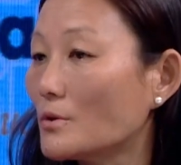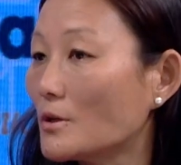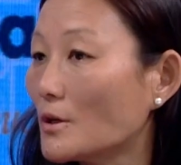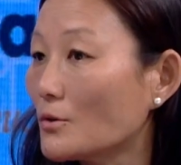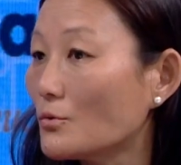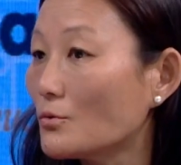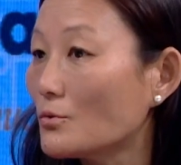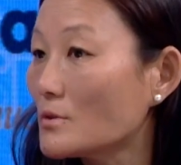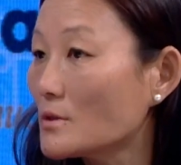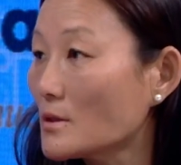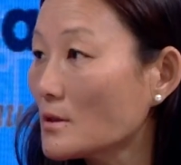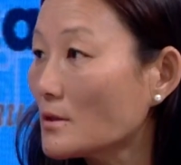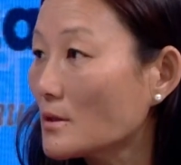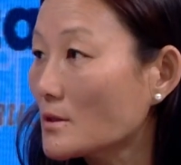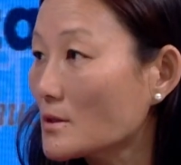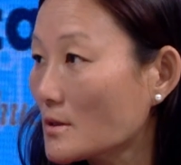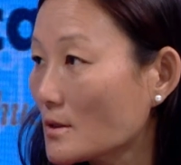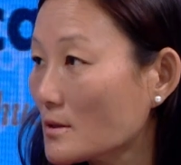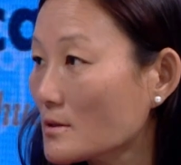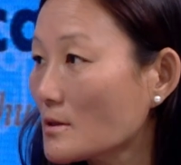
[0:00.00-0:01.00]
are using
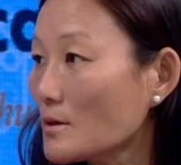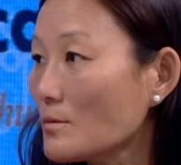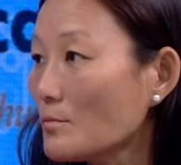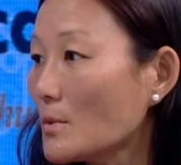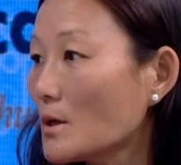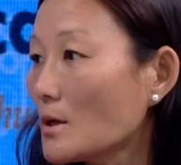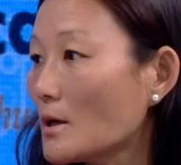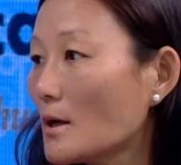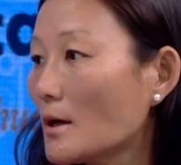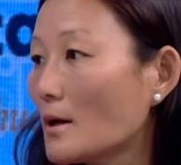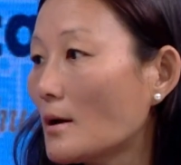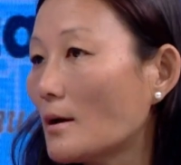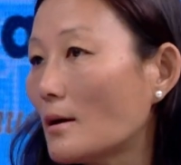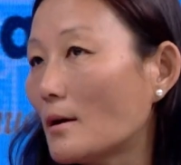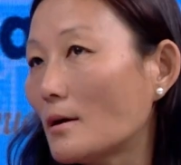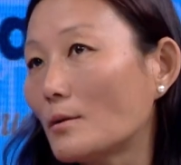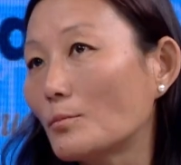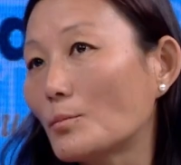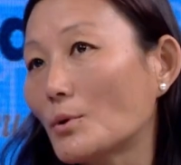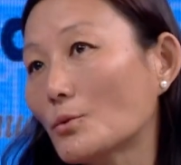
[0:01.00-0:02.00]
this system,
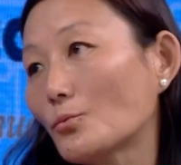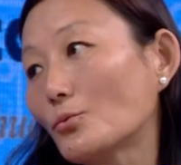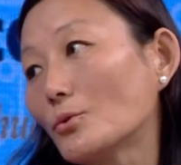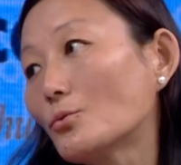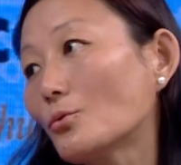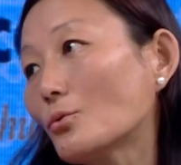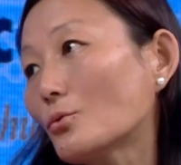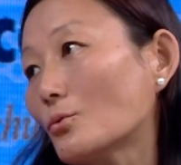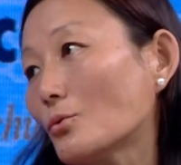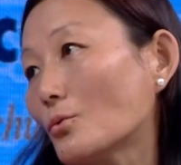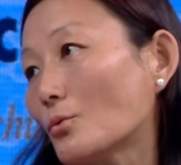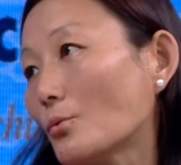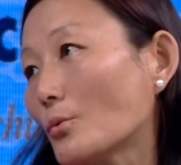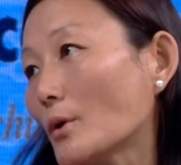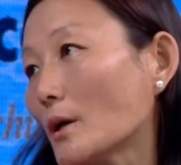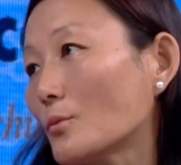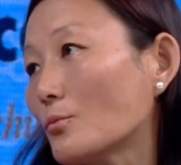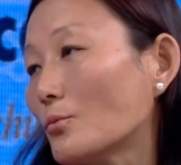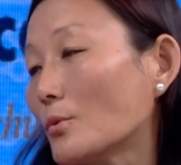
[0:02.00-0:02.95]
but we don't know when